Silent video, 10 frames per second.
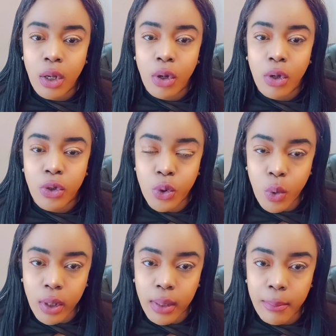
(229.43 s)
you
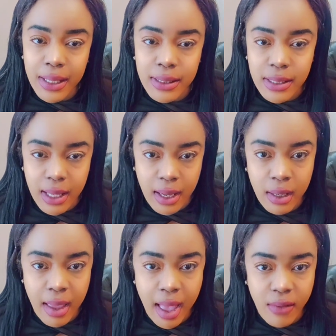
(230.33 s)
want to maintain
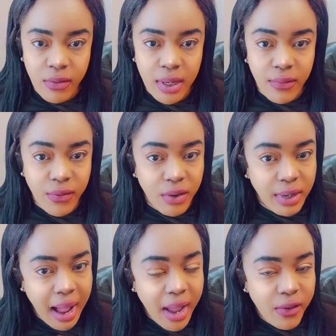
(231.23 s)
having a very
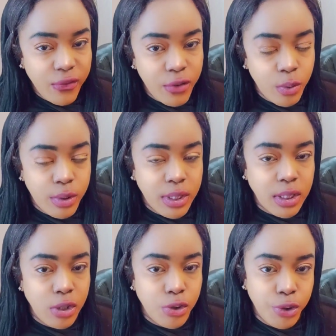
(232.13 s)
high
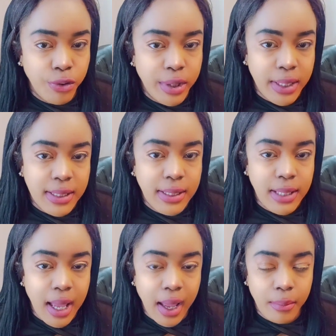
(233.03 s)
frequency during this
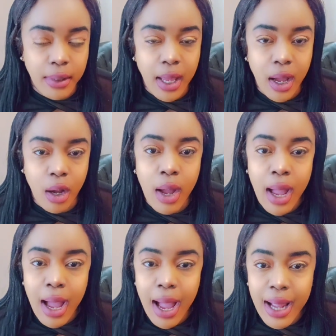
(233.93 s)
time. Now,
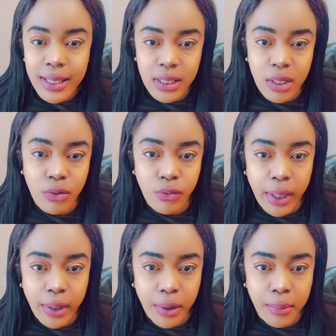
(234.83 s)
I did
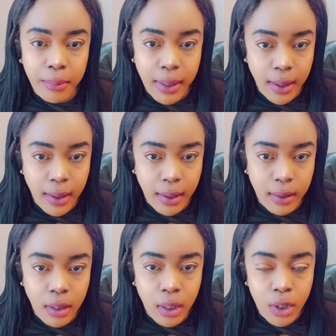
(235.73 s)
recommend
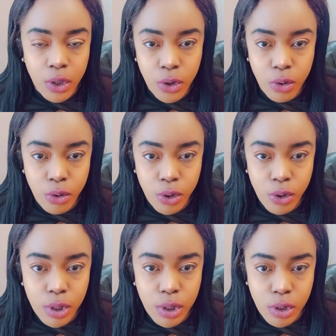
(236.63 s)
you
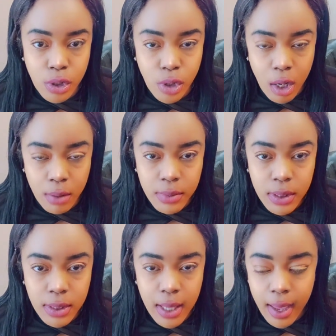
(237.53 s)
using the Psalms,
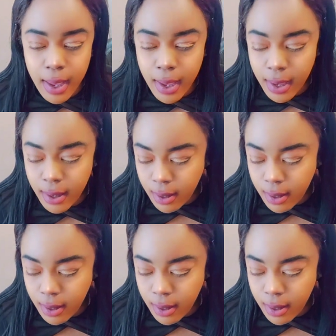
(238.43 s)
and